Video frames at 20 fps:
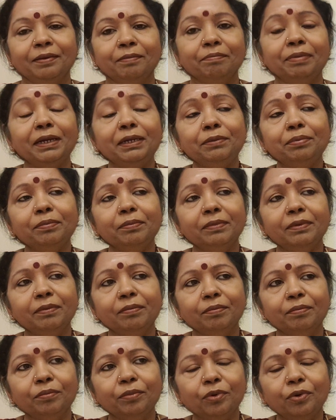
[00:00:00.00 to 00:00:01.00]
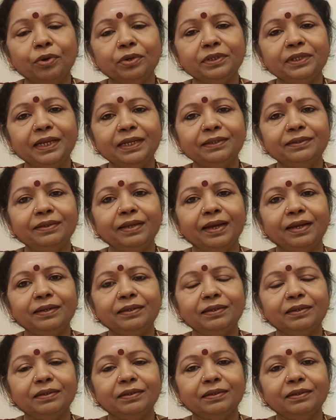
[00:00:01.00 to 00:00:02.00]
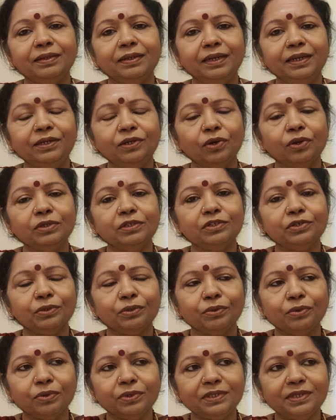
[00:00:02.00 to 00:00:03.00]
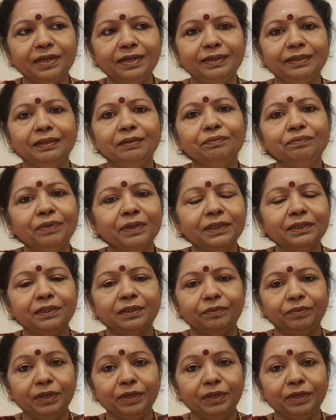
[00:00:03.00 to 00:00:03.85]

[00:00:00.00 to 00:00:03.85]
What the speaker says: But more than that, it also goes a little further.